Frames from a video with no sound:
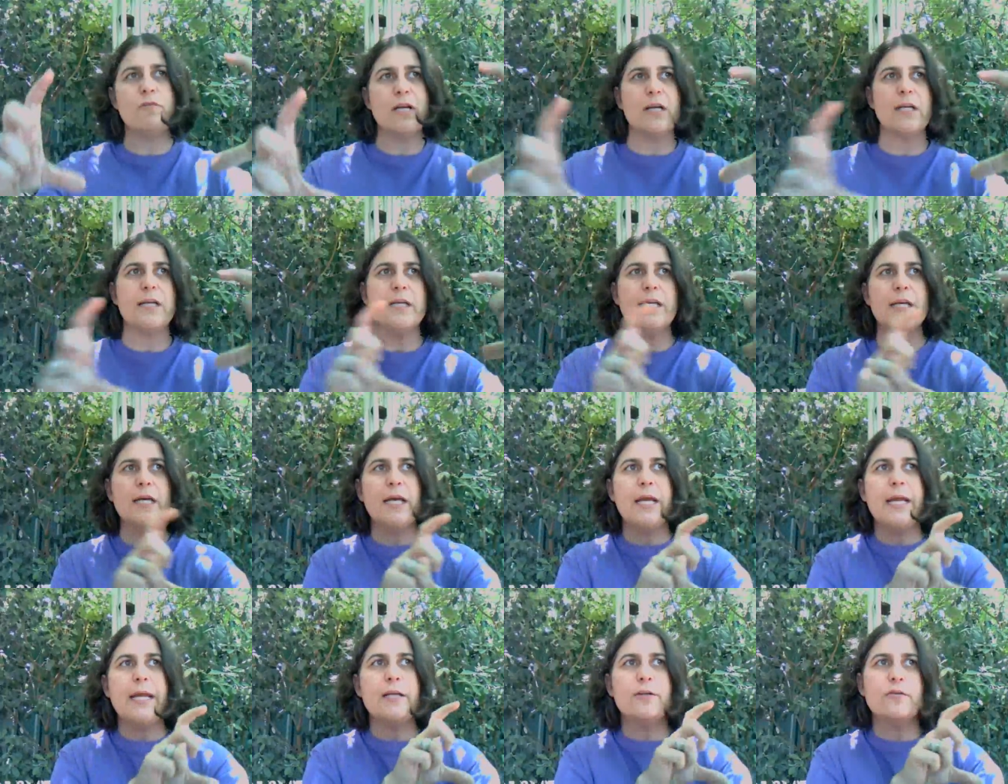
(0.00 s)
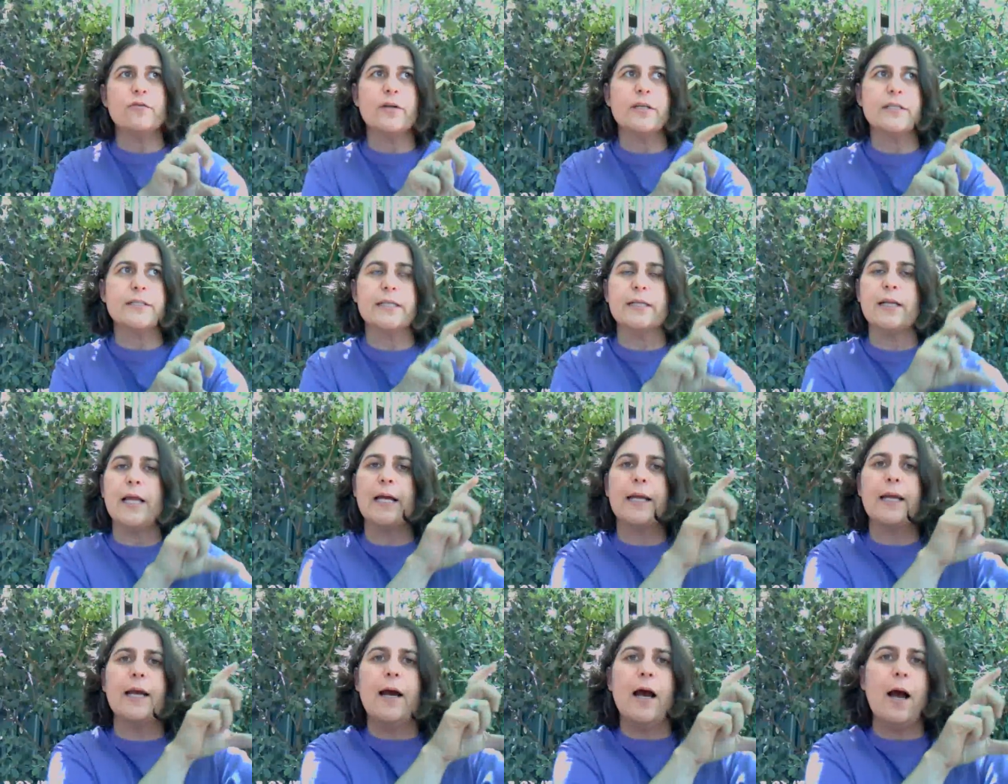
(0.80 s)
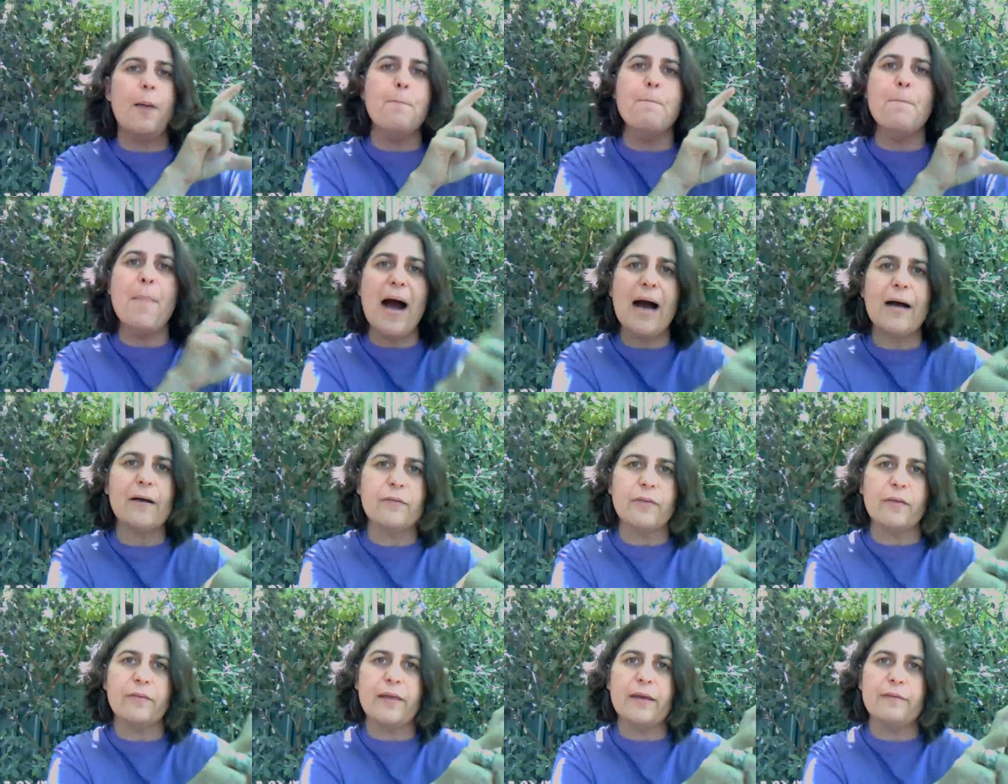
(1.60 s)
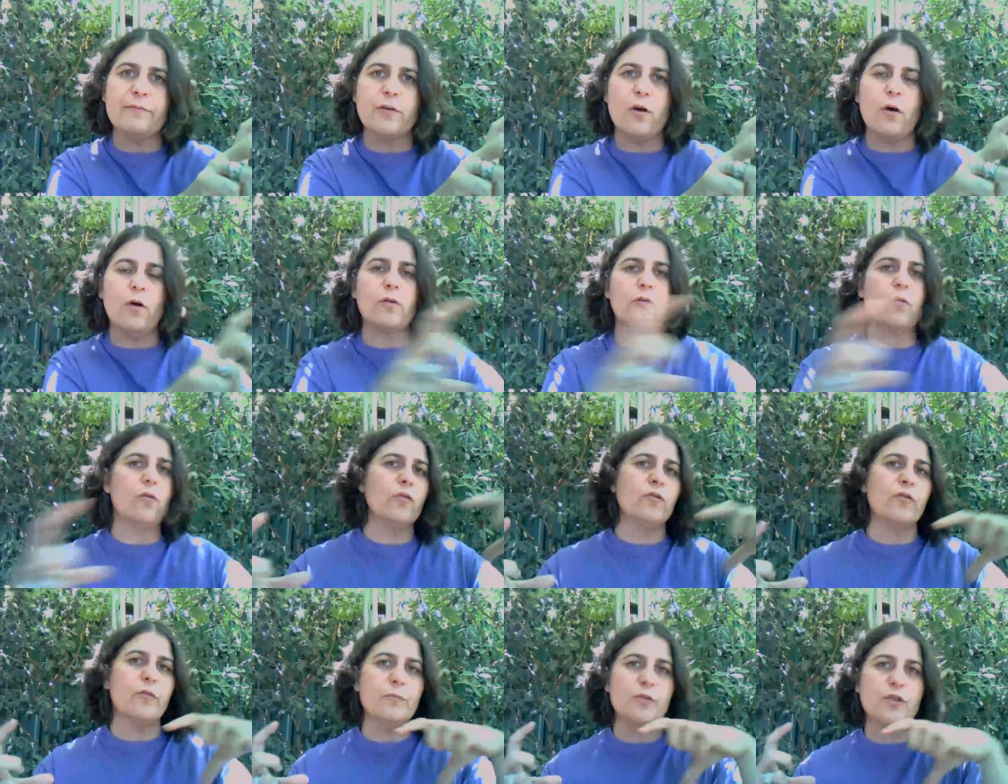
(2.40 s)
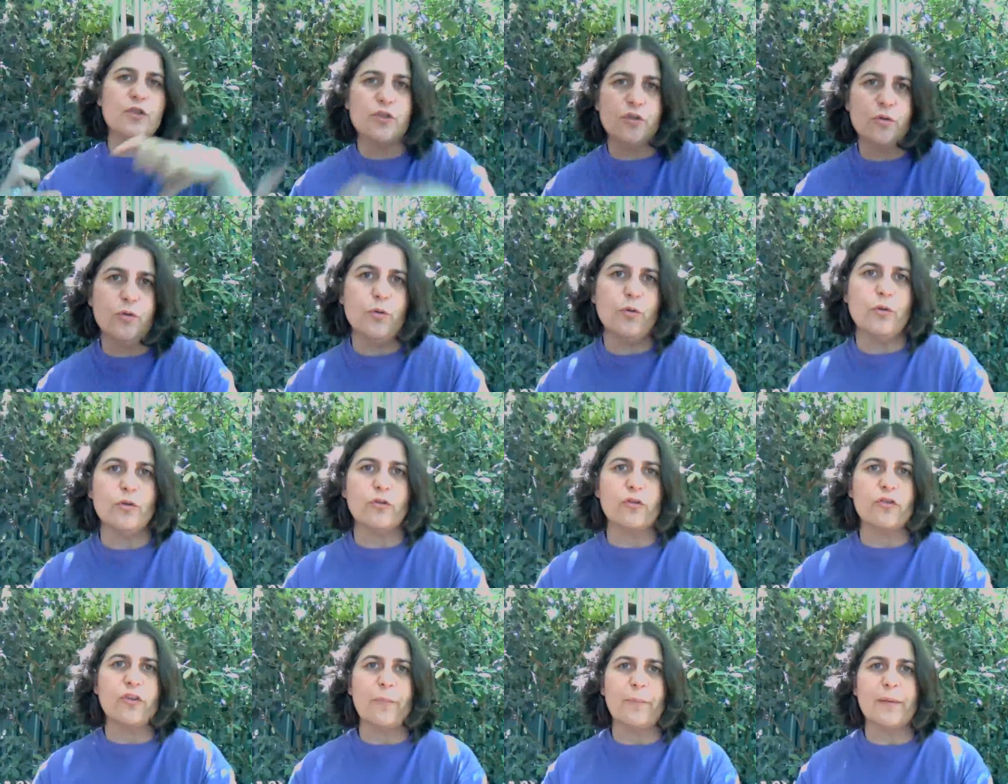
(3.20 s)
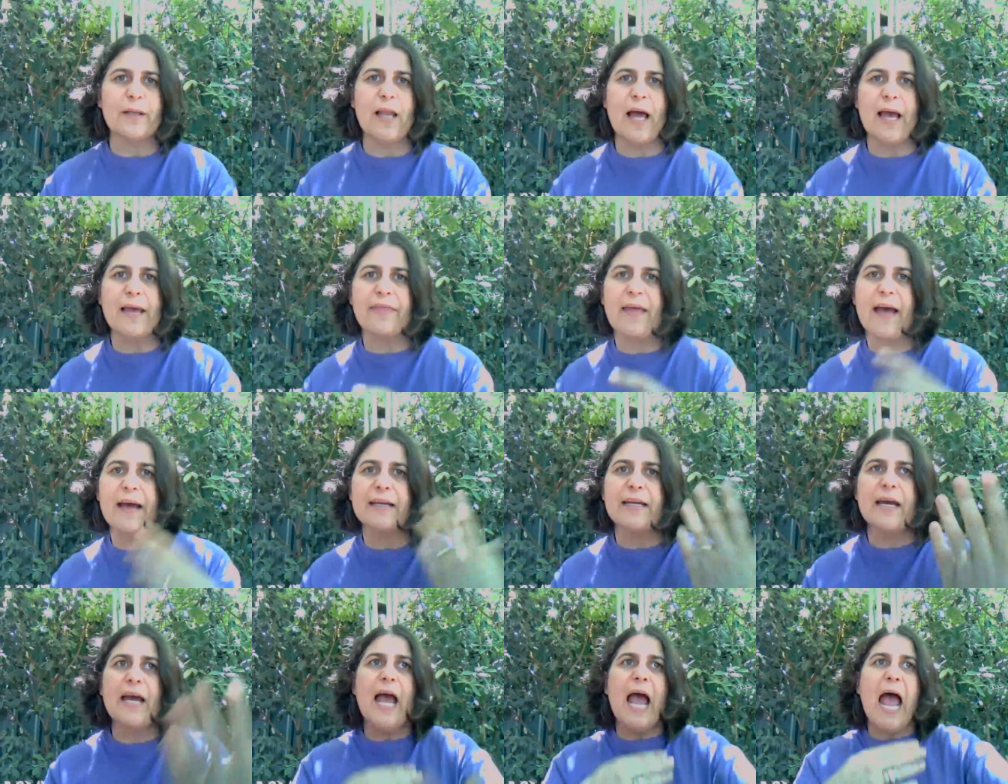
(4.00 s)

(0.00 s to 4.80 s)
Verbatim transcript: really interesting, like a mug that they've got or some shoes or something like that,